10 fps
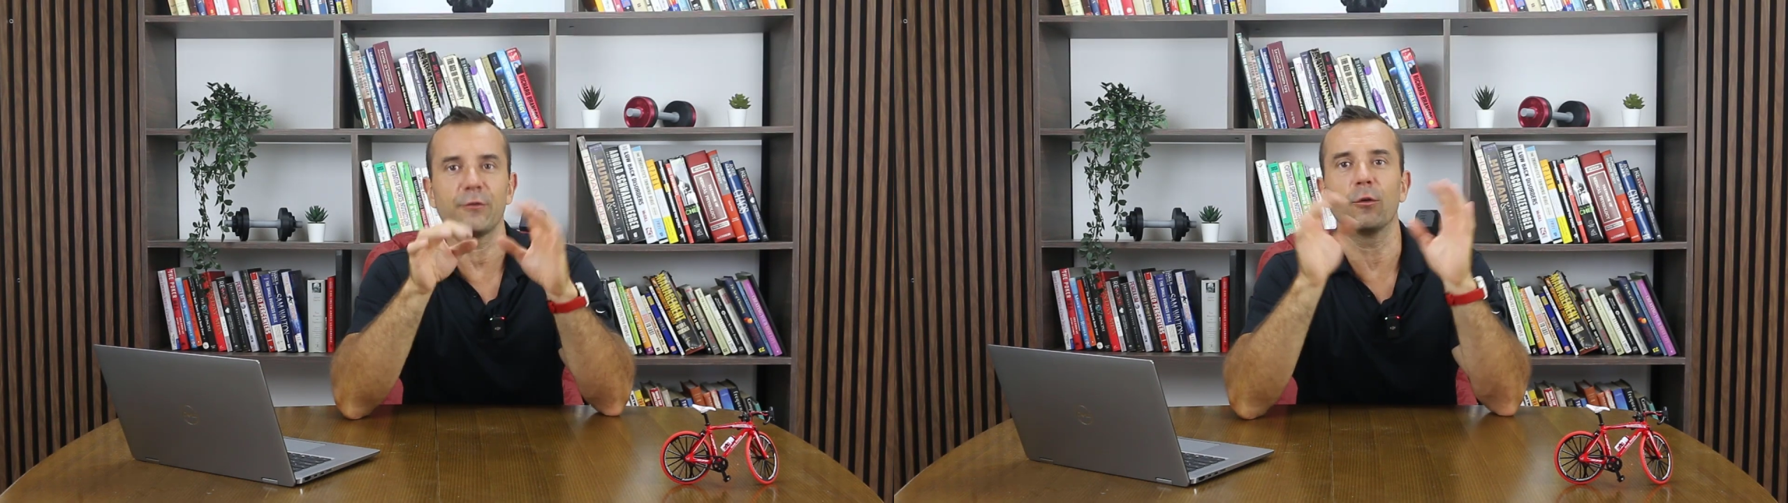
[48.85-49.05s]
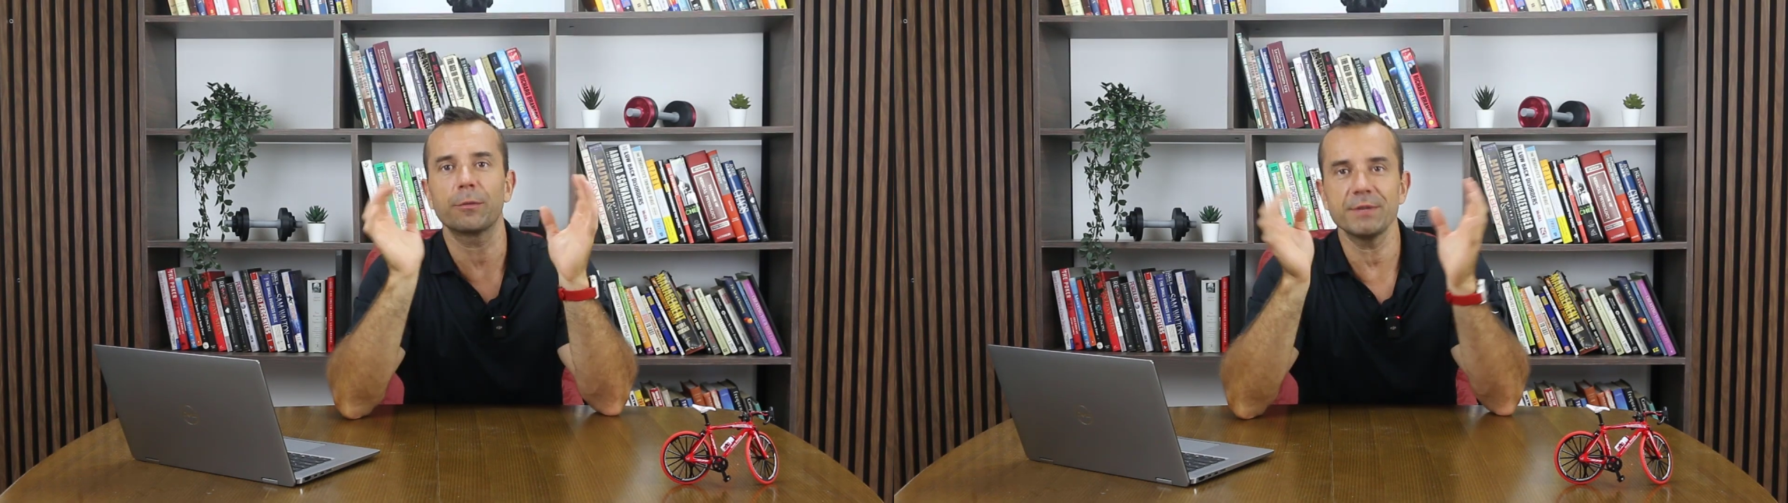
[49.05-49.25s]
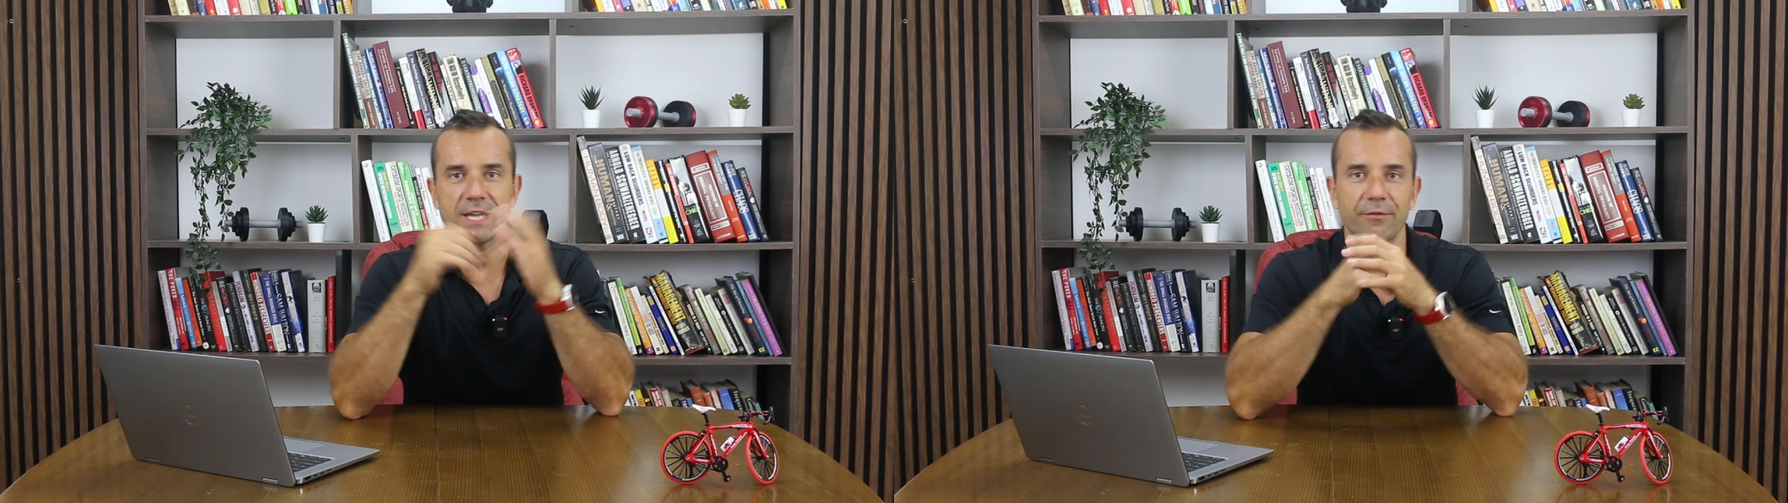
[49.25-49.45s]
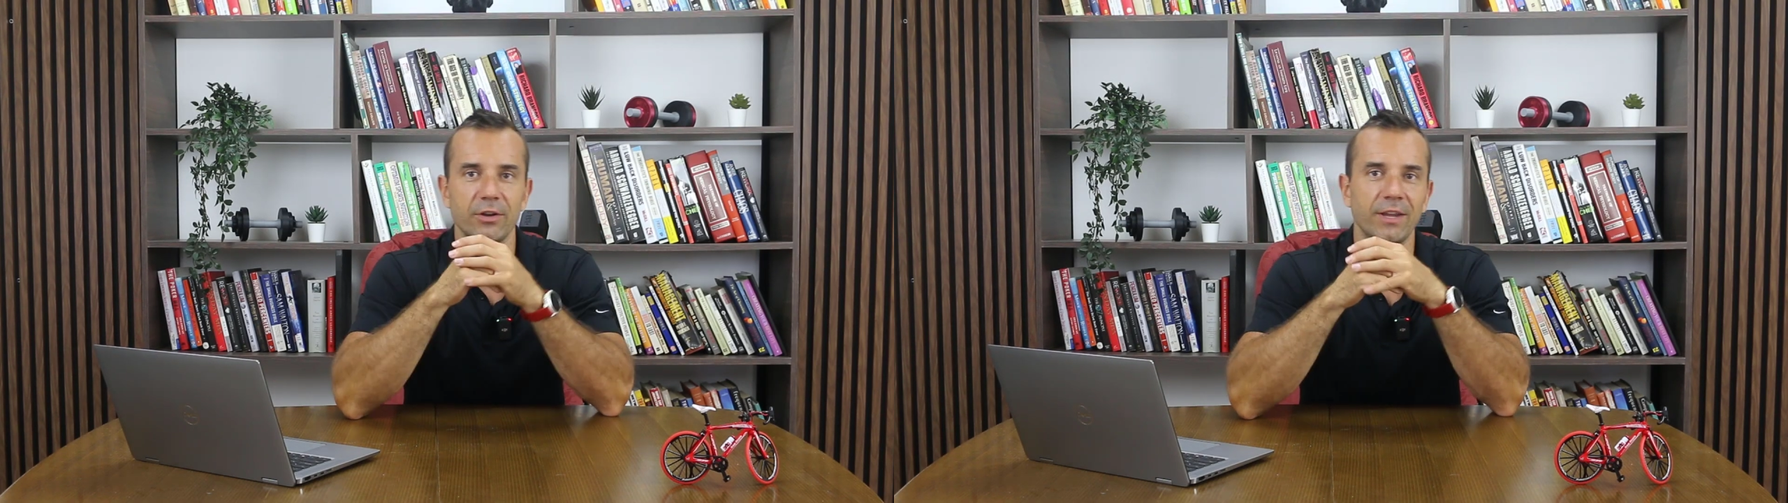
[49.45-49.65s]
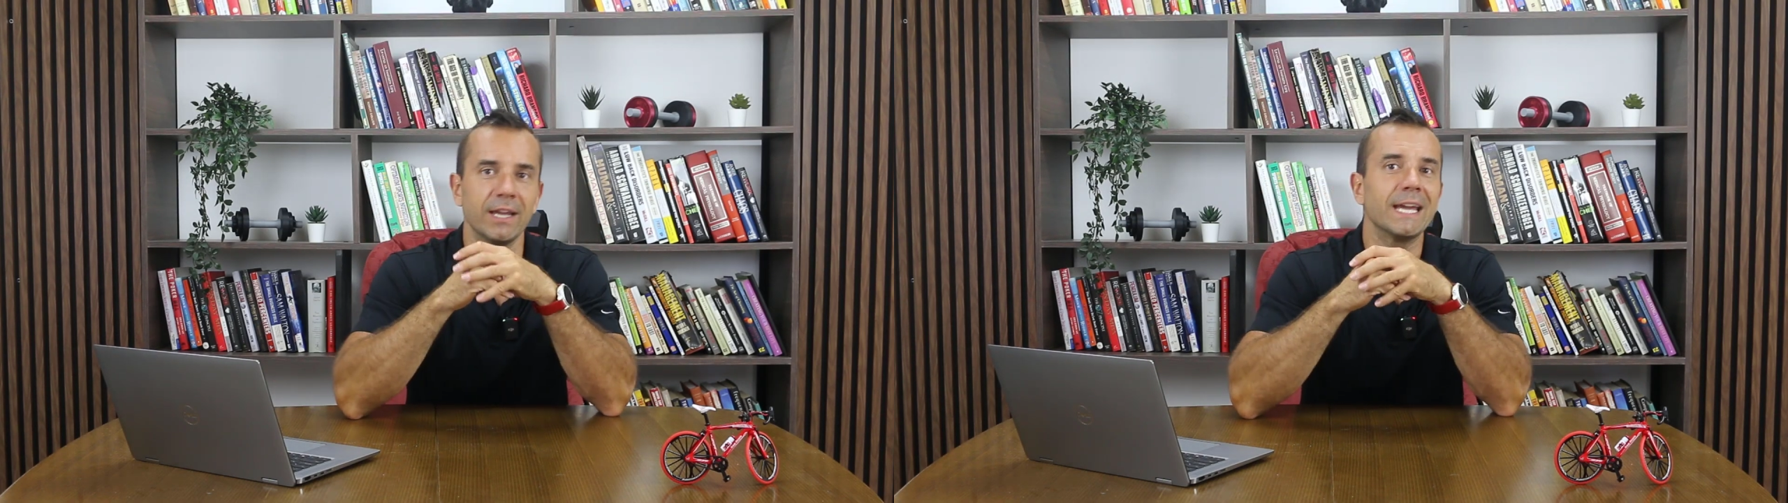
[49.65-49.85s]
form is
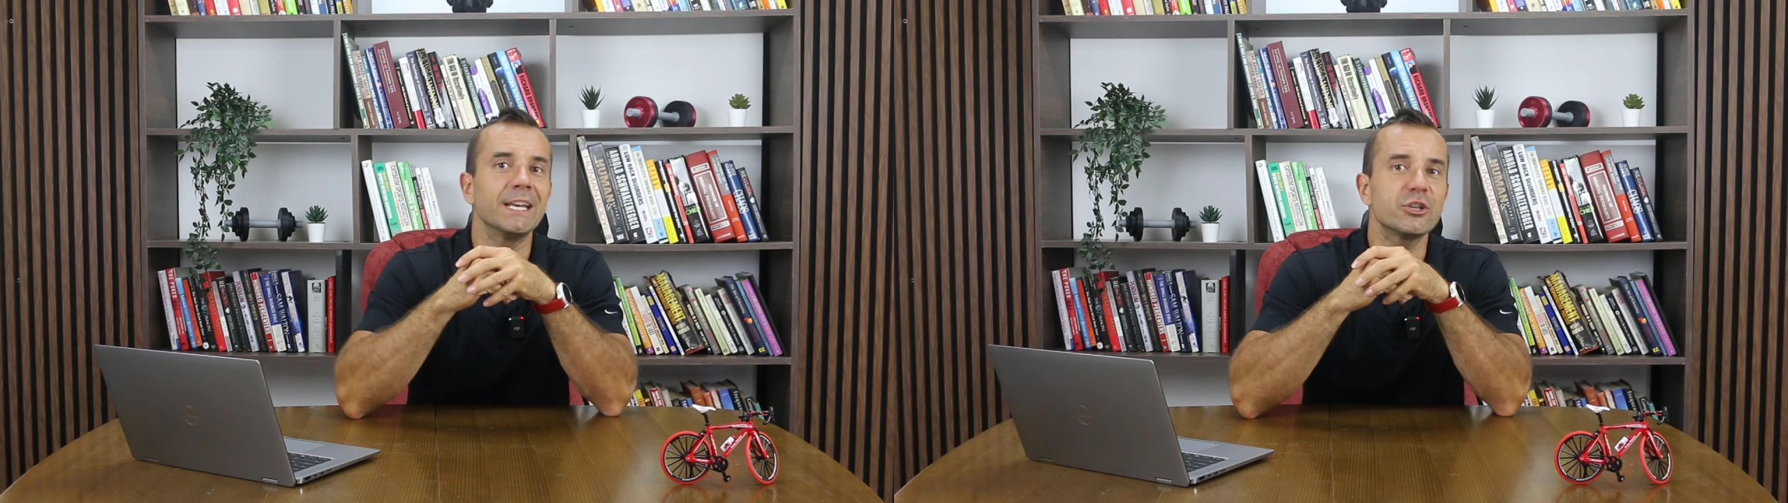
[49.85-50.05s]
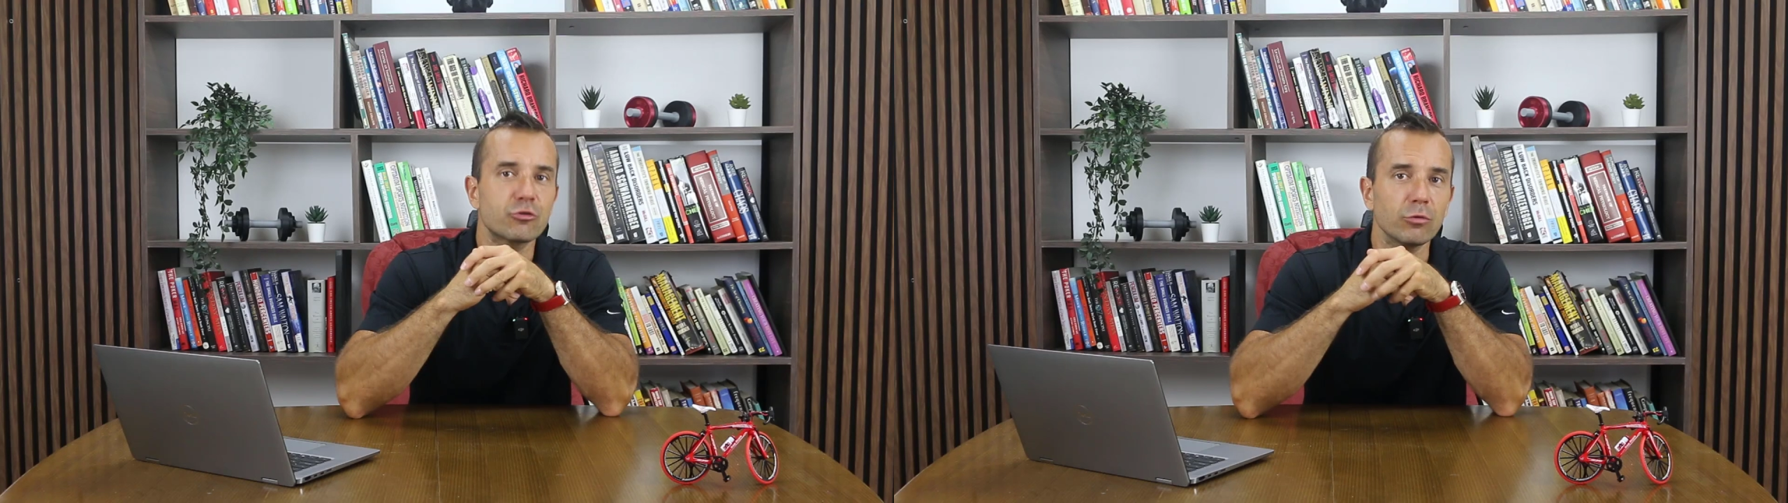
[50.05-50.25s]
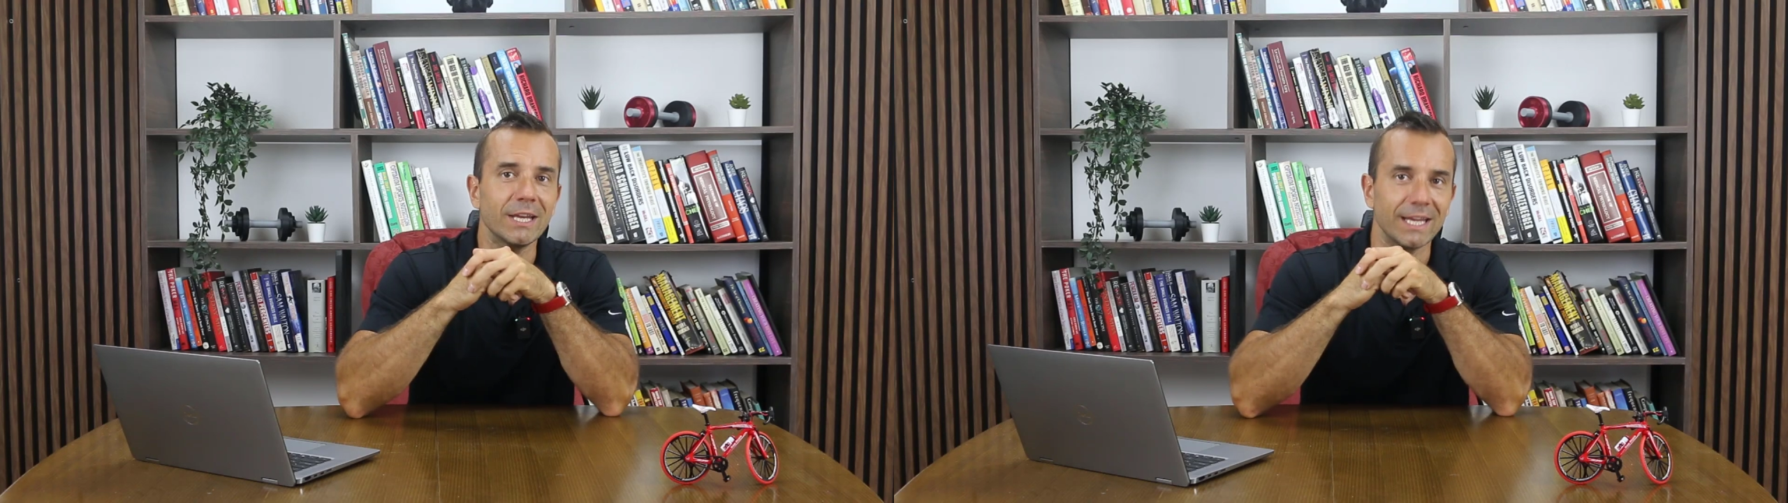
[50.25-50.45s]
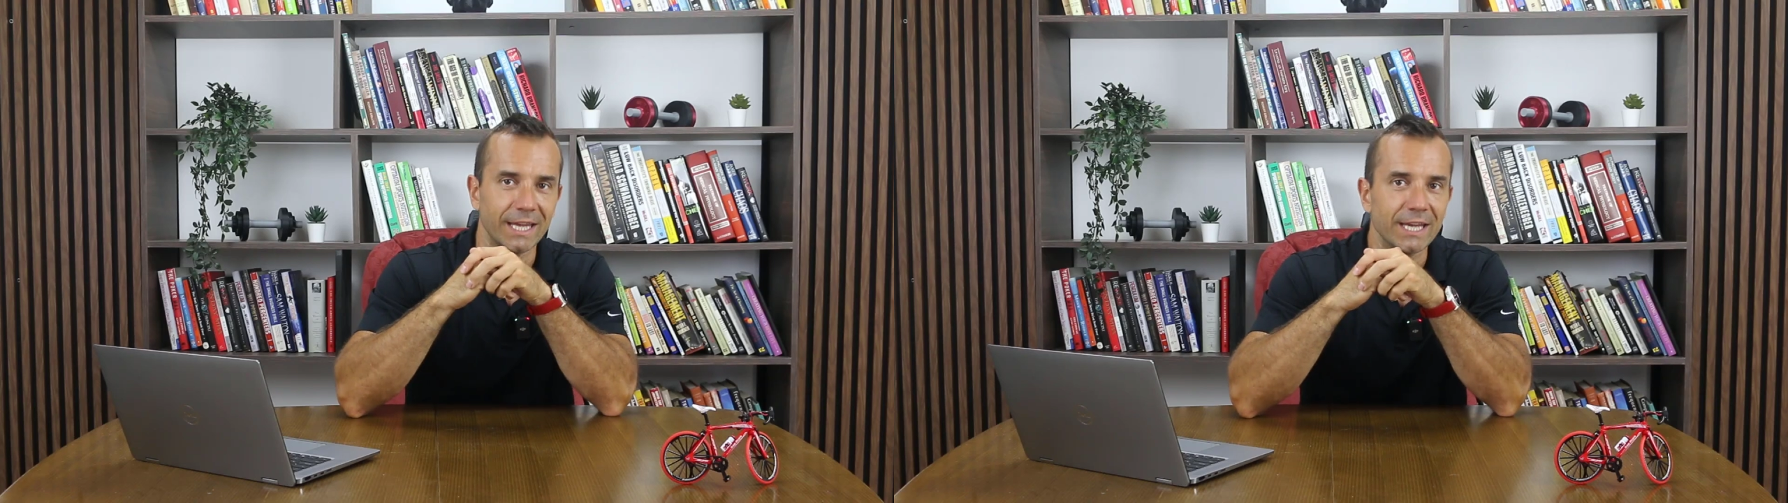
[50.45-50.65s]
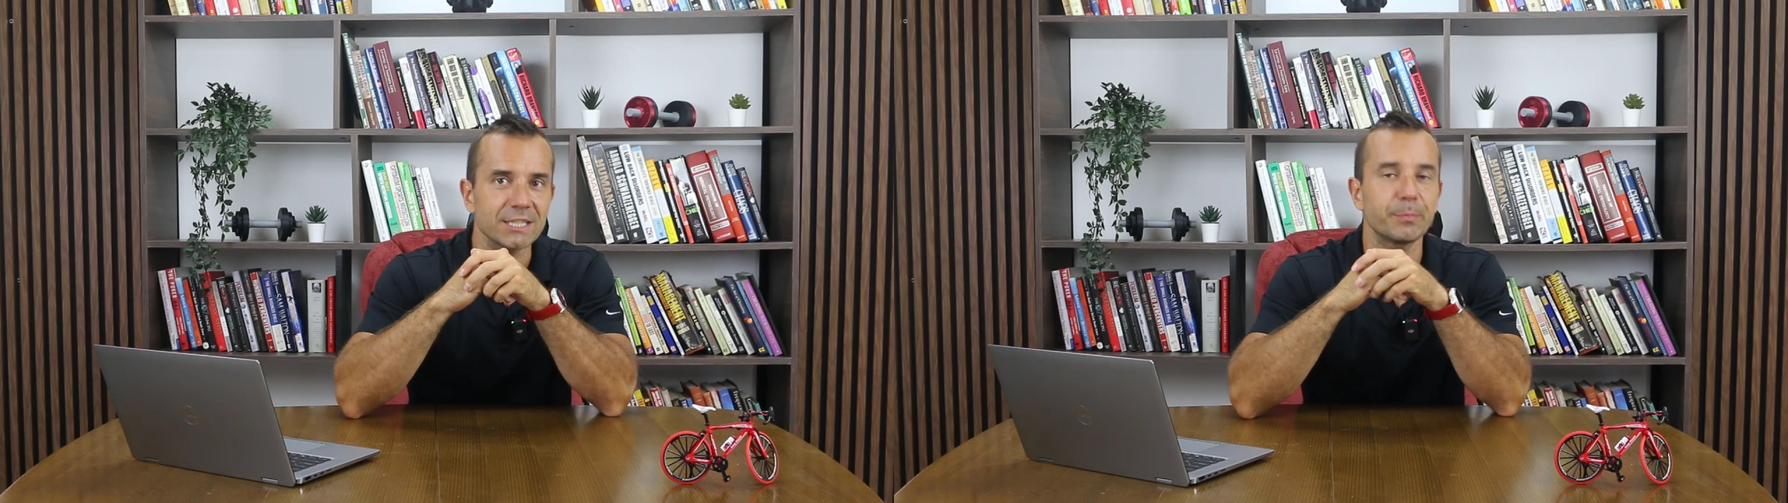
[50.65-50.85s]
everything, and it truly is,